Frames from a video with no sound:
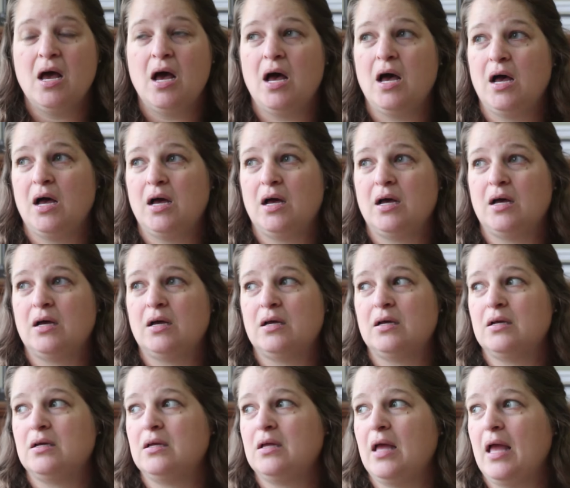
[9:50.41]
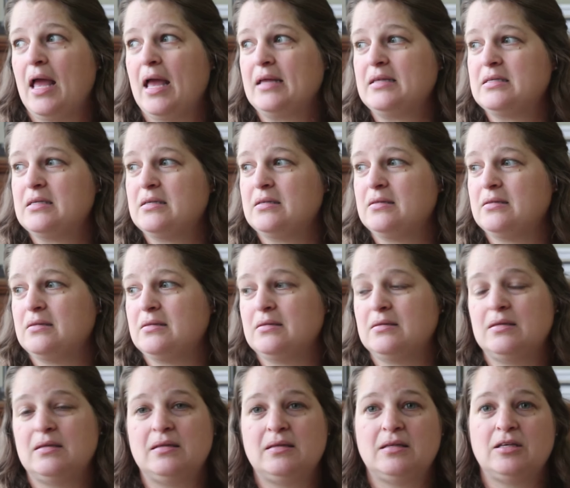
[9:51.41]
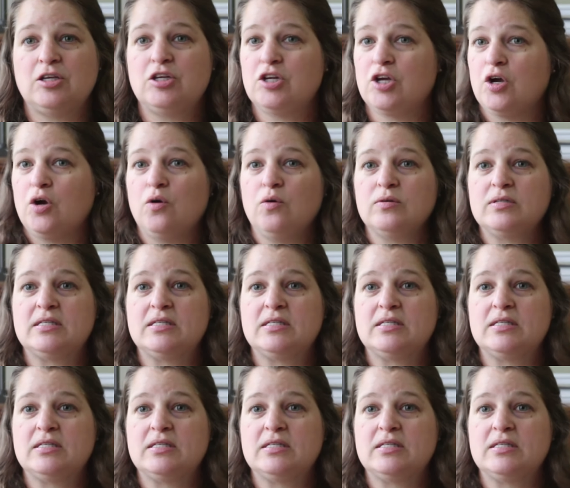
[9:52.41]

And you know,